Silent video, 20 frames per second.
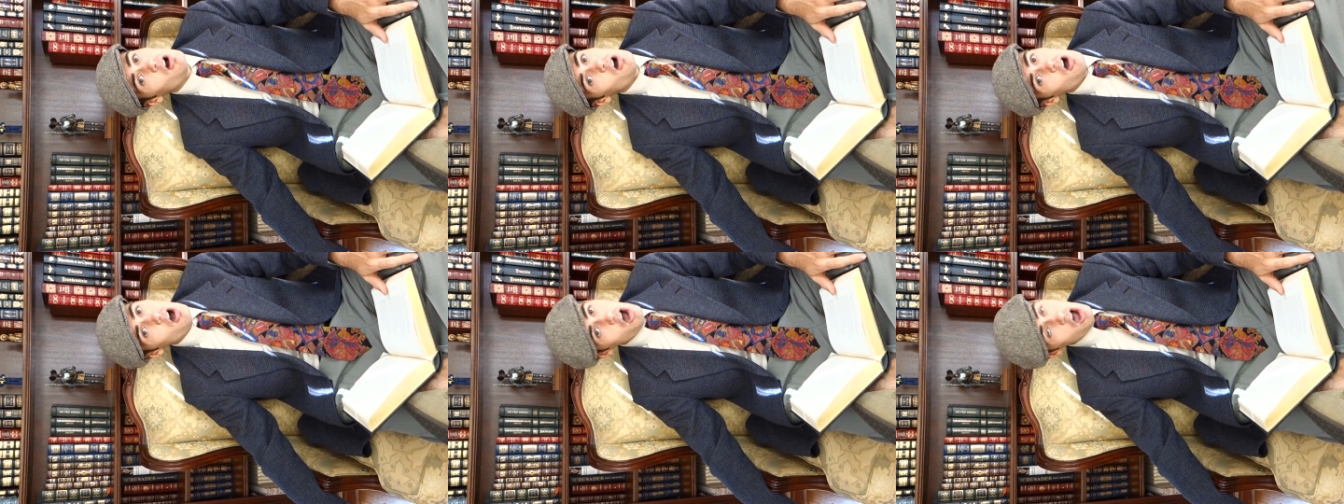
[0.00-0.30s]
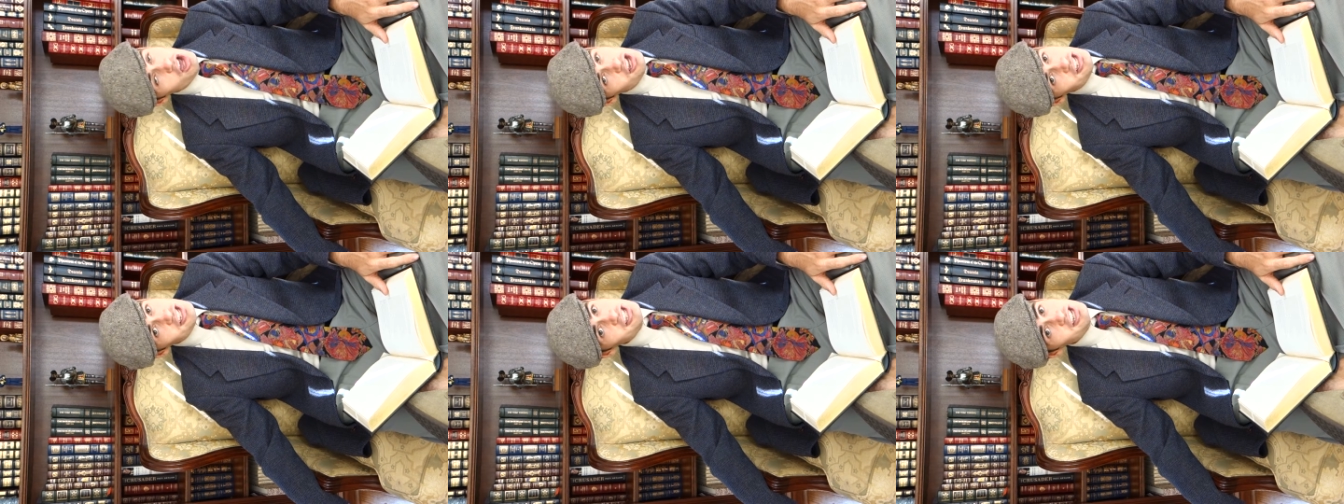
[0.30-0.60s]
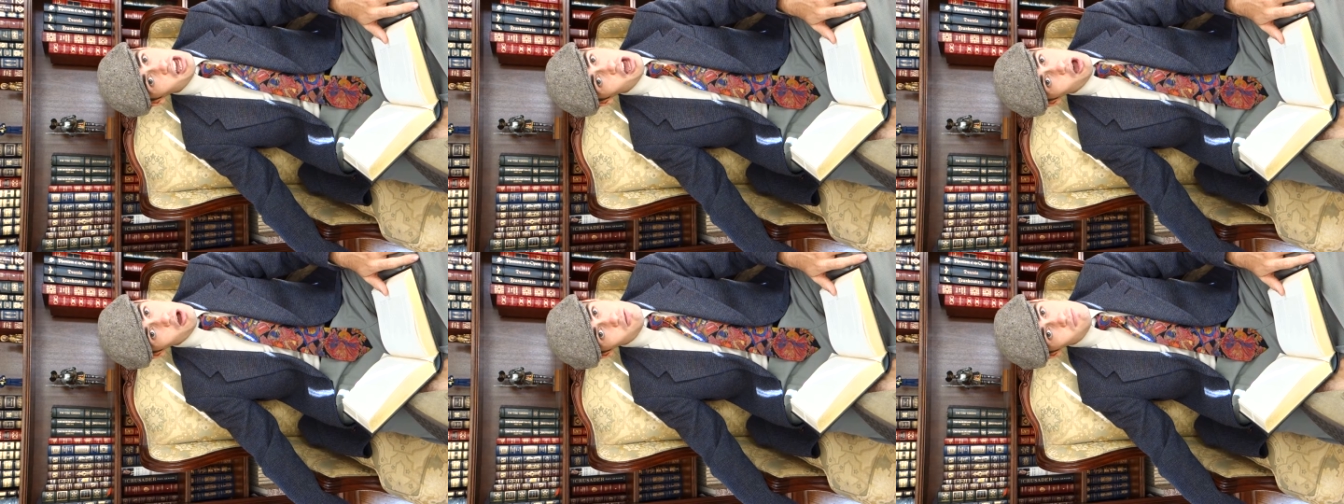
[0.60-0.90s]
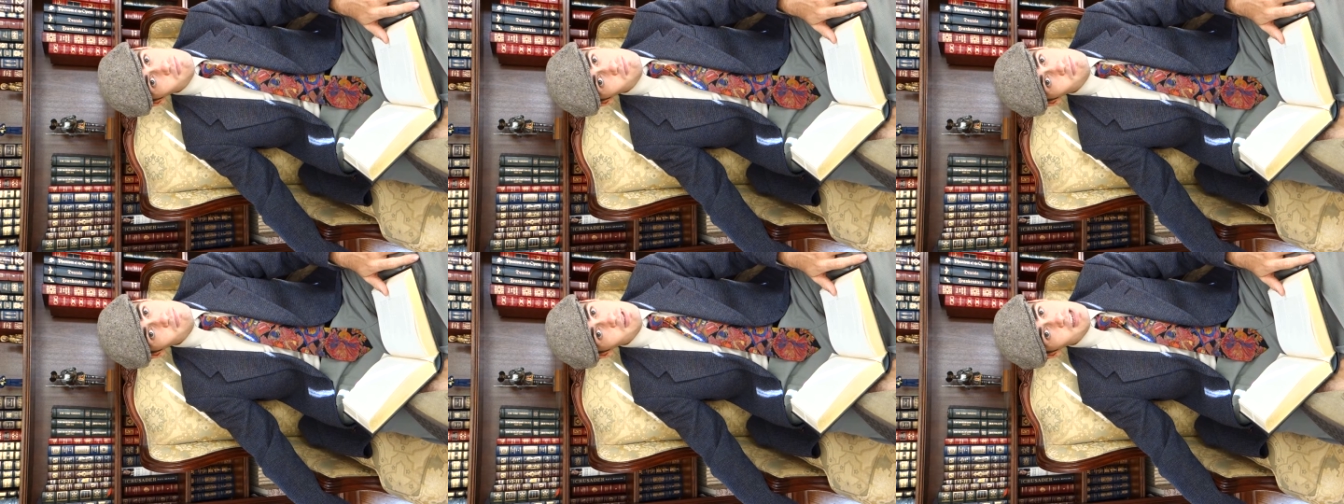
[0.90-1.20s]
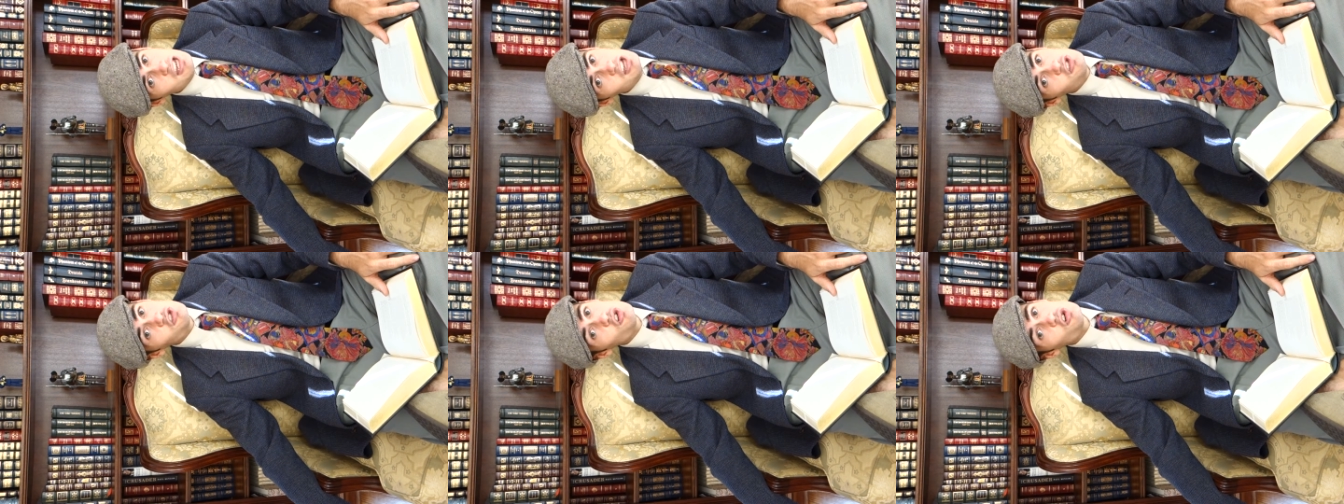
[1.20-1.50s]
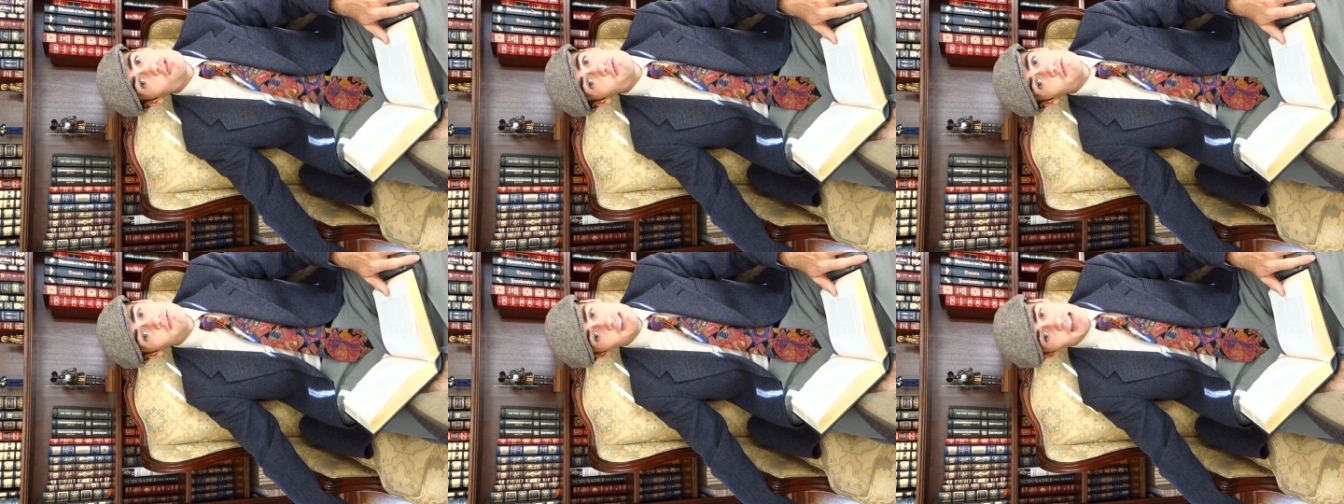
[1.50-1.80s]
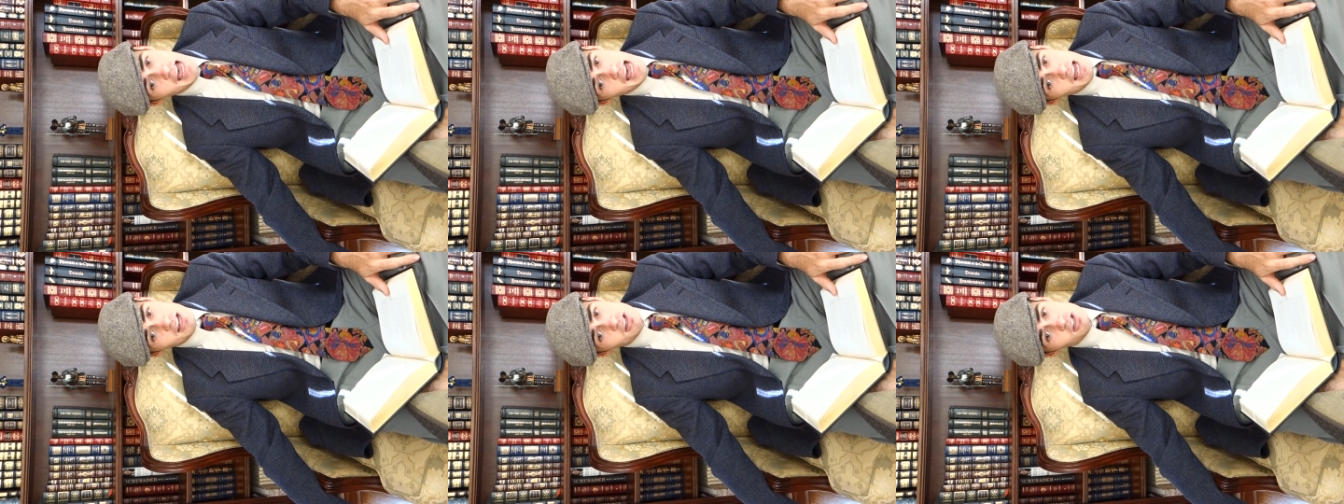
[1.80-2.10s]
Also, in their
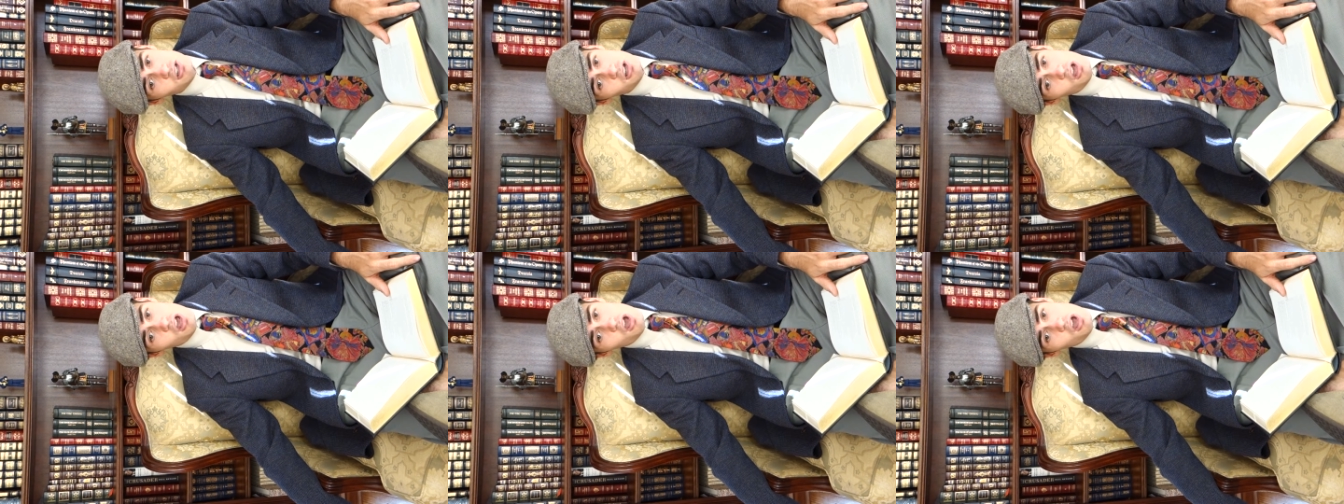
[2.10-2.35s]
flat,